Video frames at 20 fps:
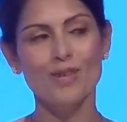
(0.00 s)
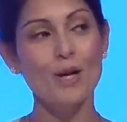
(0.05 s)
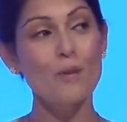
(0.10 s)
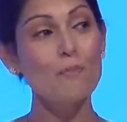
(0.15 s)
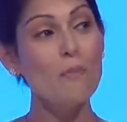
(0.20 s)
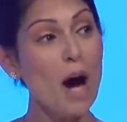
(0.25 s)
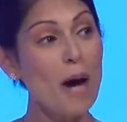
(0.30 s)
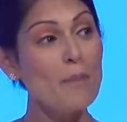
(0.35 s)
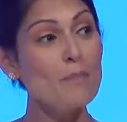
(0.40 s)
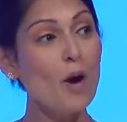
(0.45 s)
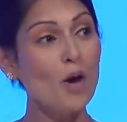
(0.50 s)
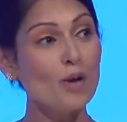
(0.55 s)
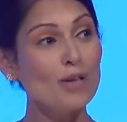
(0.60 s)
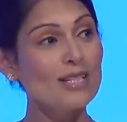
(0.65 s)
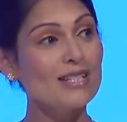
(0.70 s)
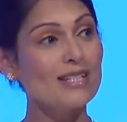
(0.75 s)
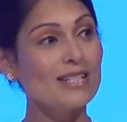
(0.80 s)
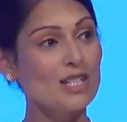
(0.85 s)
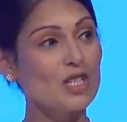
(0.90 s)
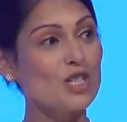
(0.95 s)
My
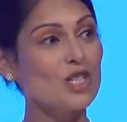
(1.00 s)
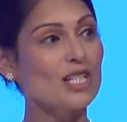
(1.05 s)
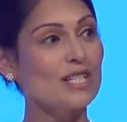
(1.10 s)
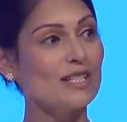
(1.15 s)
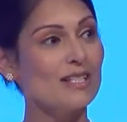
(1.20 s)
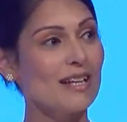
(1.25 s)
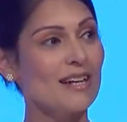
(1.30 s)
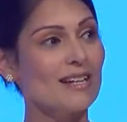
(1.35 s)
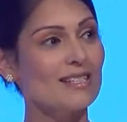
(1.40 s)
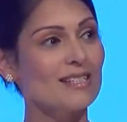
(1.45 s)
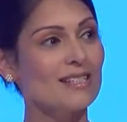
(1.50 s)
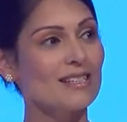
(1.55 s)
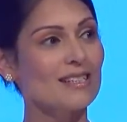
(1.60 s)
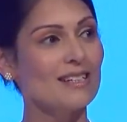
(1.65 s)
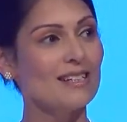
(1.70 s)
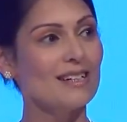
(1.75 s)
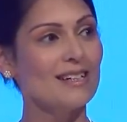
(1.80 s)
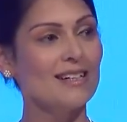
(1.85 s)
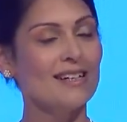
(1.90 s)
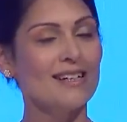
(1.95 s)
policy, she said,
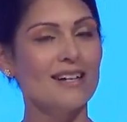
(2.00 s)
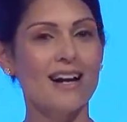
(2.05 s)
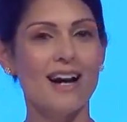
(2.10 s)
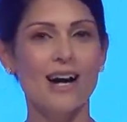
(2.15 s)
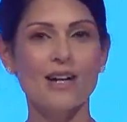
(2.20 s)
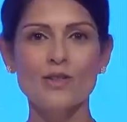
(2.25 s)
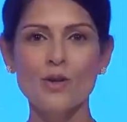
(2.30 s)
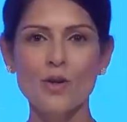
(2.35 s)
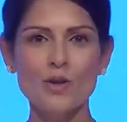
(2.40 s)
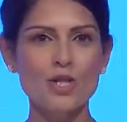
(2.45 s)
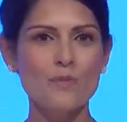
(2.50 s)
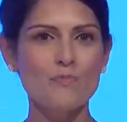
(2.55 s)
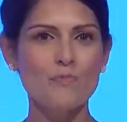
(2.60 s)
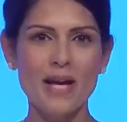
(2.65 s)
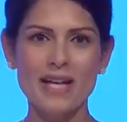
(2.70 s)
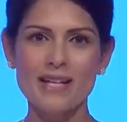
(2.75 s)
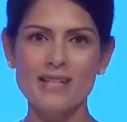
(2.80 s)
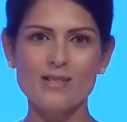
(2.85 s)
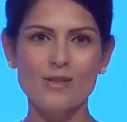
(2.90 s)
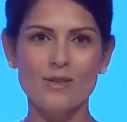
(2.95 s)
are not
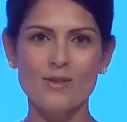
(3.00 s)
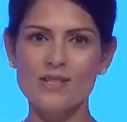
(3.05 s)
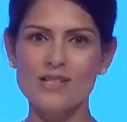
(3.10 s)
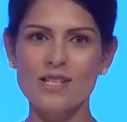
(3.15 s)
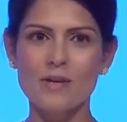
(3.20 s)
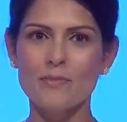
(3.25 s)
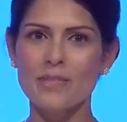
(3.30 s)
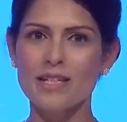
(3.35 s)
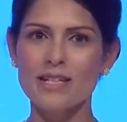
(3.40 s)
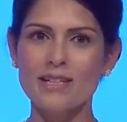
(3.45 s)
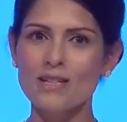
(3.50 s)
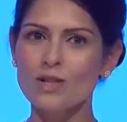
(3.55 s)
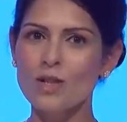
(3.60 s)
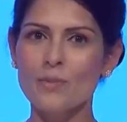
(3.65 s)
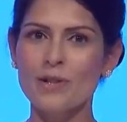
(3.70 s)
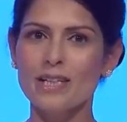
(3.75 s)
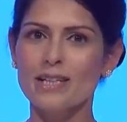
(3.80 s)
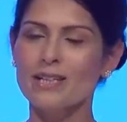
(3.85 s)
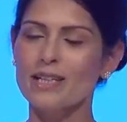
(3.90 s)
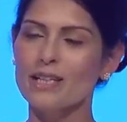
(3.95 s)
based on some
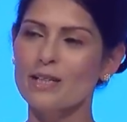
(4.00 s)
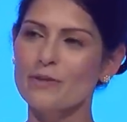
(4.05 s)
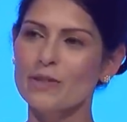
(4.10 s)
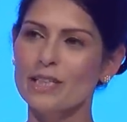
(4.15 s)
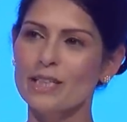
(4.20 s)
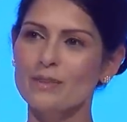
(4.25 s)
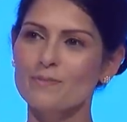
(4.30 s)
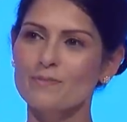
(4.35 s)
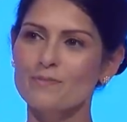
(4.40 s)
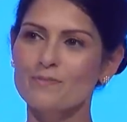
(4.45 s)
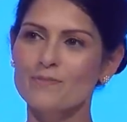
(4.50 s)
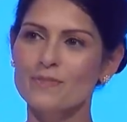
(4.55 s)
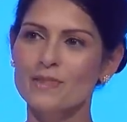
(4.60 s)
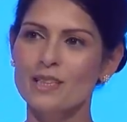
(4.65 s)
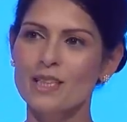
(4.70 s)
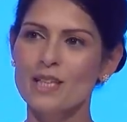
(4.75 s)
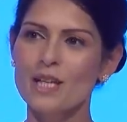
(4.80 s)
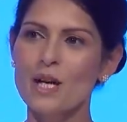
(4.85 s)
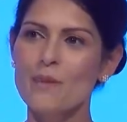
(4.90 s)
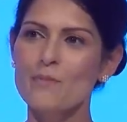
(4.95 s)
economic theory,
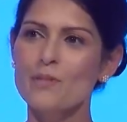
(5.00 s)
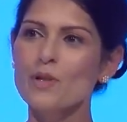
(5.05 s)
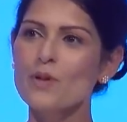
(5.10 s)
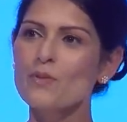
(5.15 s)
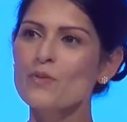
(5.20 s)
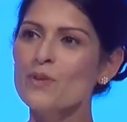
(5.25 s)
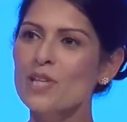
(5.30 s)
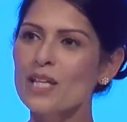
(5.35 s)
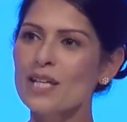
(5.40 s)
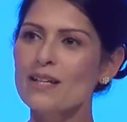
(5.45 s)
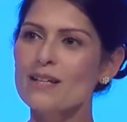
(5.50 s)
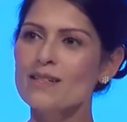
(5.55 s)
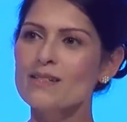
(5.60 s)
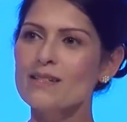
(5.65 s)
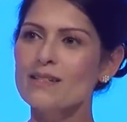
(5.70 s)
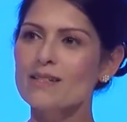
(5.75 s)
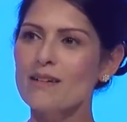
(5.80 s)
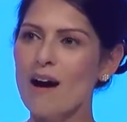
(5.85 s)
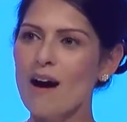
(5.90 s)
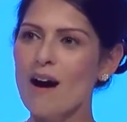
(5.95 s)
but on things
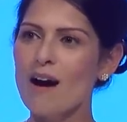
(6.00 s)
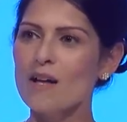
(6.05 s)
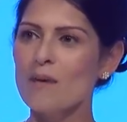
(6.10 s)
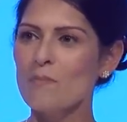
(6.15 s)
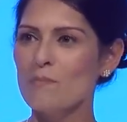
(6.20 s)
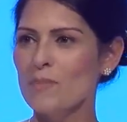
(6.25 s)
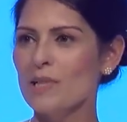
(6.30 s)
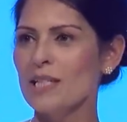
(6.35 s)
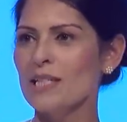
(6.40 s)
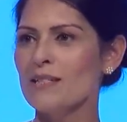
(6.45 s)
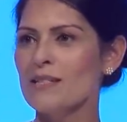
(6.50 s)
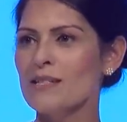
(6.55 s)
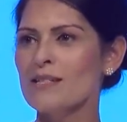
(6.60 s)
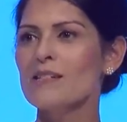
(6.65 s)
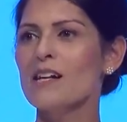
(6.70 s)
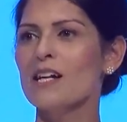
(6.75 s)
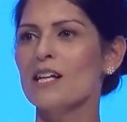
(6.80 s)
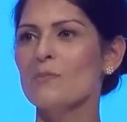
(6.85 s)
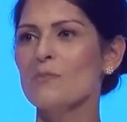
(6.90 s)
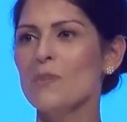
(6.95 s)
that I and millions
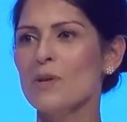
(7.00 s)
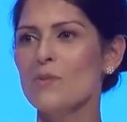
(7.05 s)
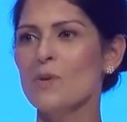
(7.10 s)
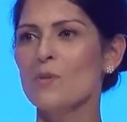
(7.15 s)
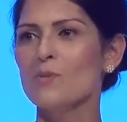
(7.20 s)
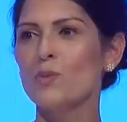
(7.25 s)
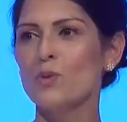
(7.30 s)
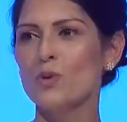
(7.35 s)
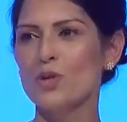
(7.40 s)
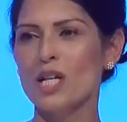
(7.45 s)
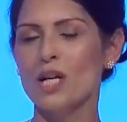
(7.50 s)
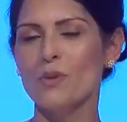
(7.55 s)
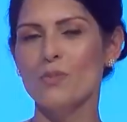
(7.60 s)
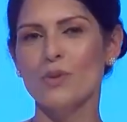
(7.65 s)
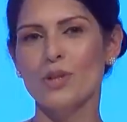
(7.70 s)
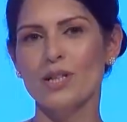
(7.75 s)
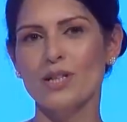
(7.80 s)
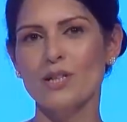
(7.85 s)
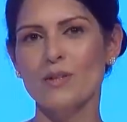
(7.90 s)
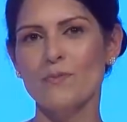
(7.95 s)
like me were brought up
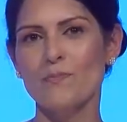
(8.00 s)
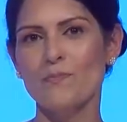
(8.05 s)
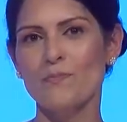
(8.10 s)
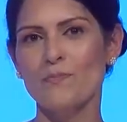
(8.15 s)
with.